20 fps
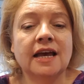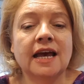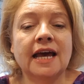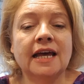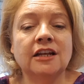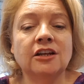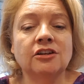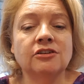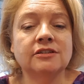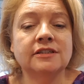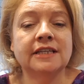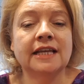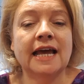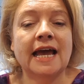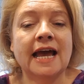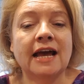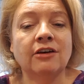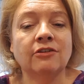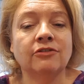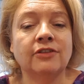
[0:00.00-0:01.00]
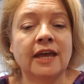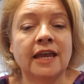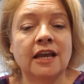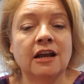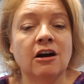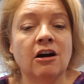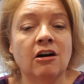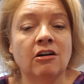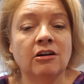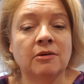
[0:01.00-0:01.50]
and looks at how they
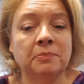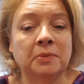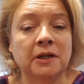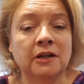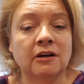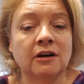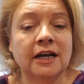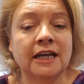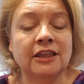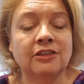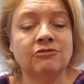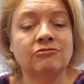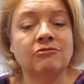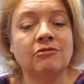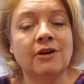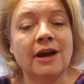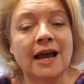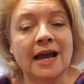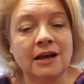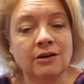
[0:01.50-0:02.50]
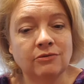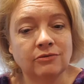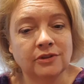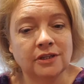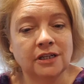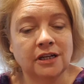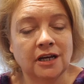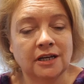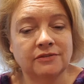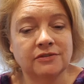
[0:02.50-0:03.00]
are applied throughout the
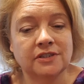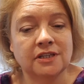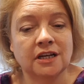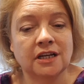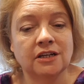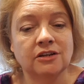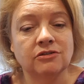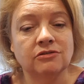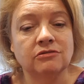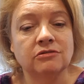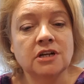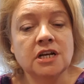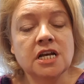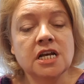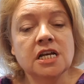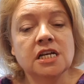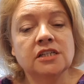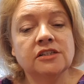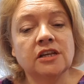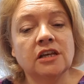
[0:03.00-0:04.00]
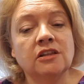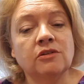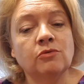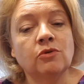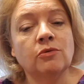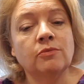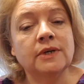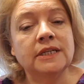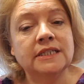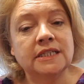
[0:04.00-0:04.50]
life cycle, so that
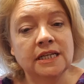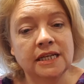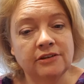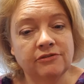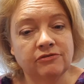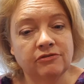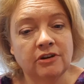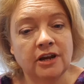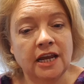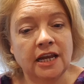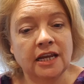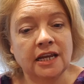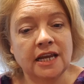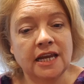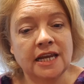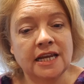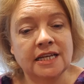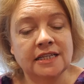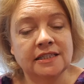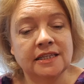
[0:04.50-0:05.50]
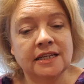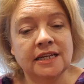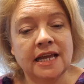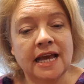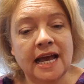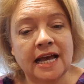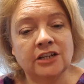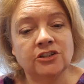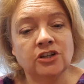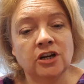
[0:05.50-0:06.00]
what we're delivering is an
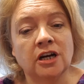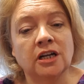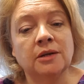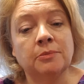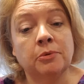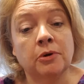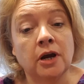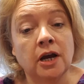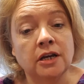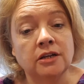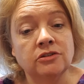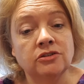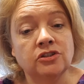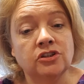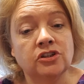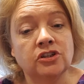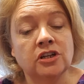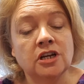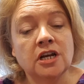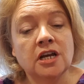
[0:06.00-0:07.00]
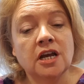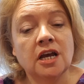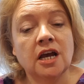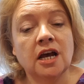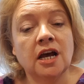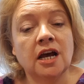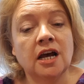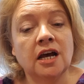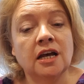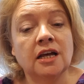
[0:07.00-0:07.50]
Agile approach.
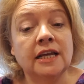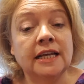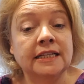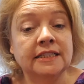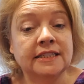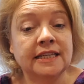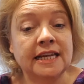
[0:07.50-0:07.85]
It's